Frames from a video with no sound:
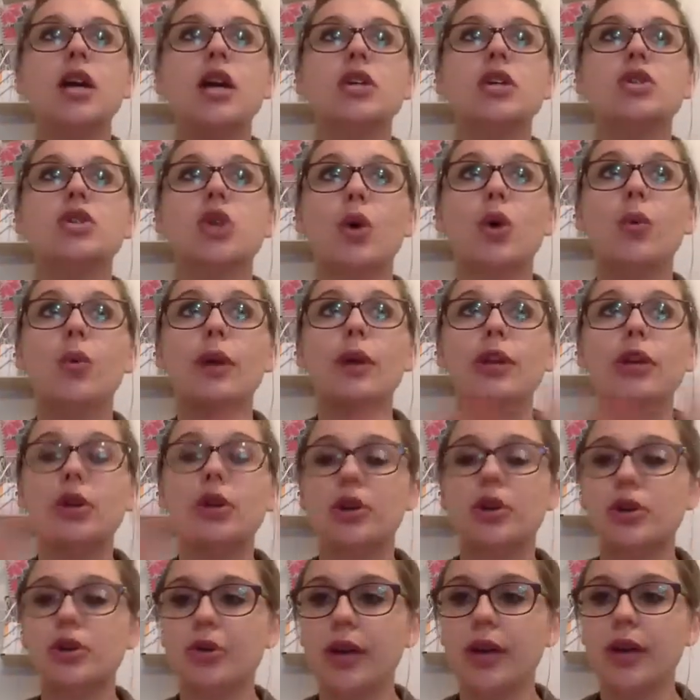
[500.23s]
So when
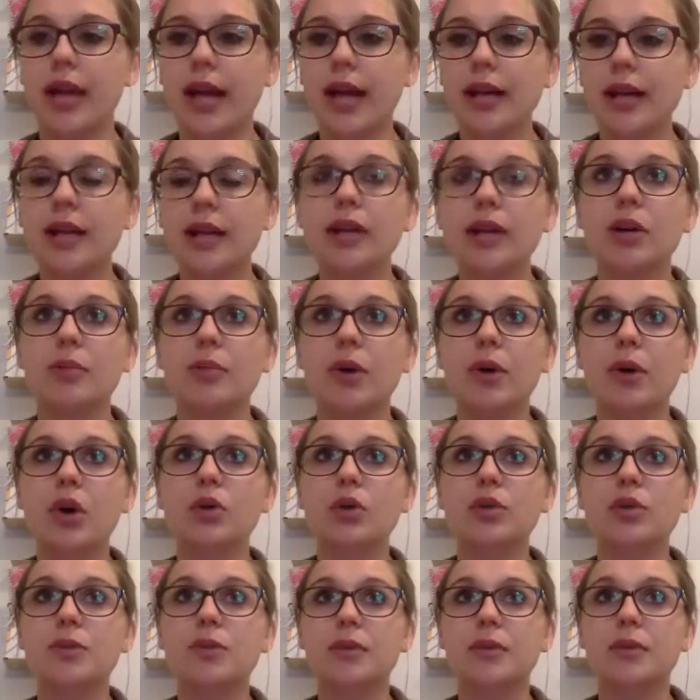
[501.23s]
you're creating your
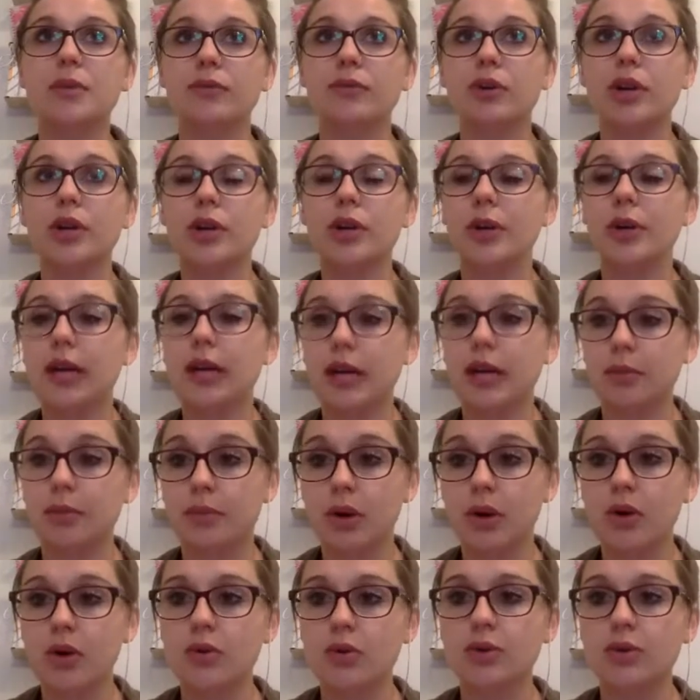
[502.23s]
post, before you hit
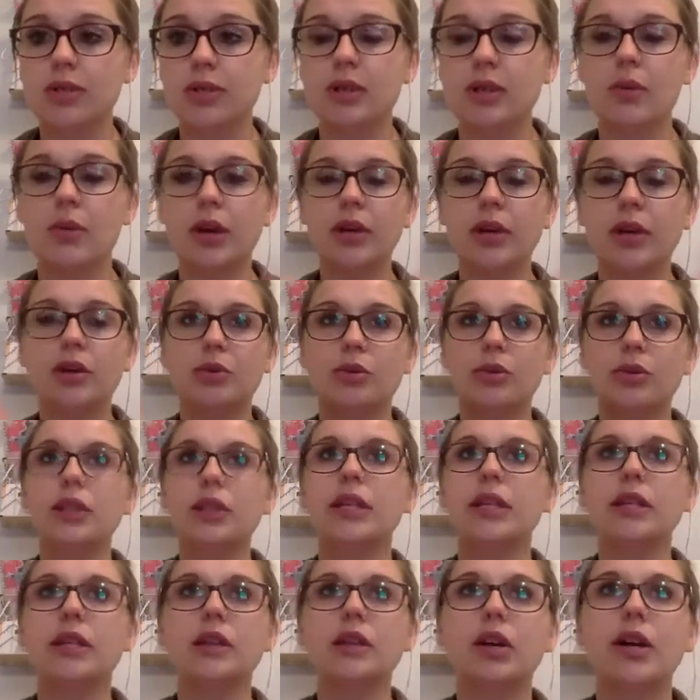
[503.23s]
post, I want you to
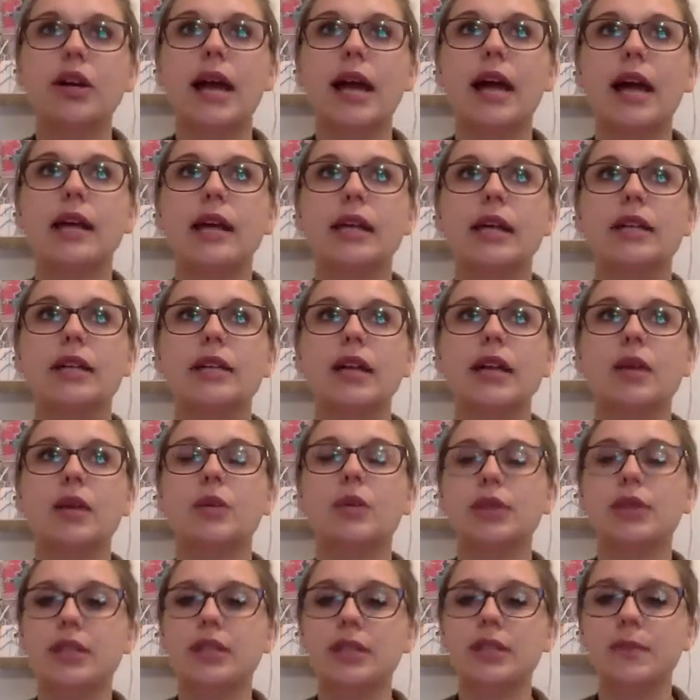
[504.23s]
really look at it and think,
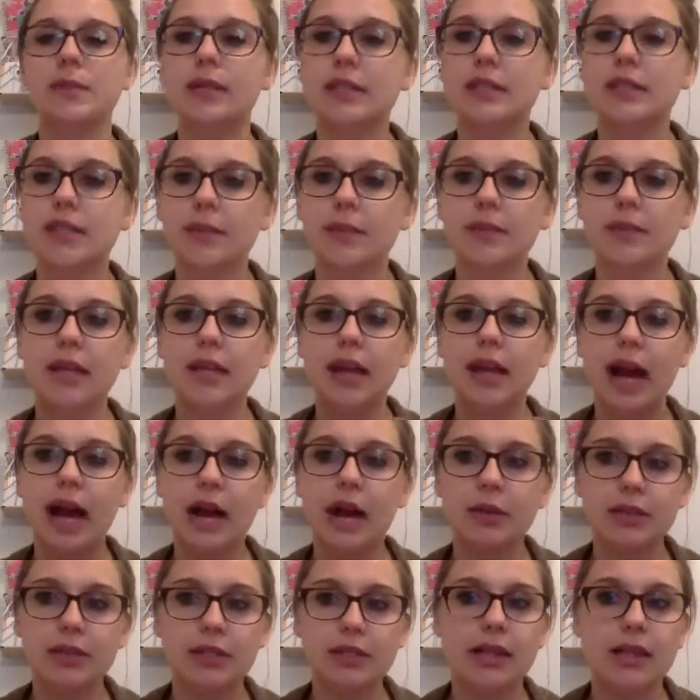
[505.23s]
would this be something I
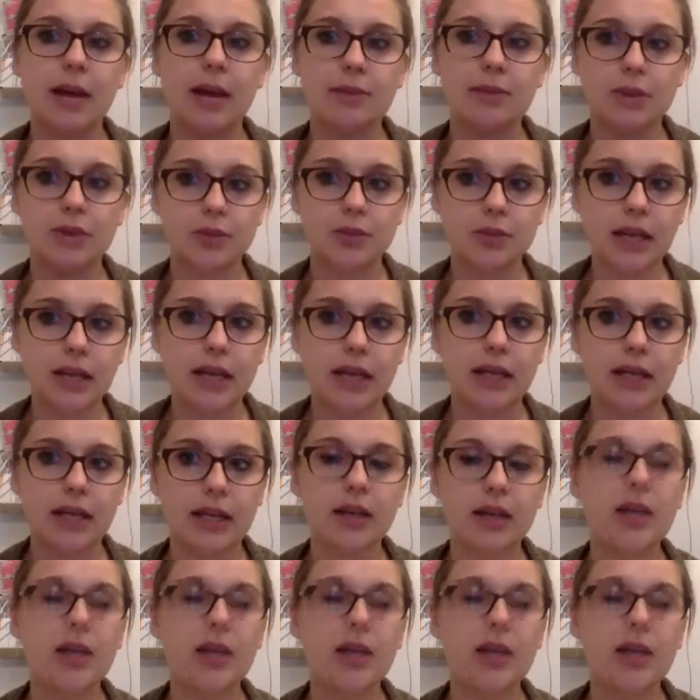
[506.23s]
would stop to read?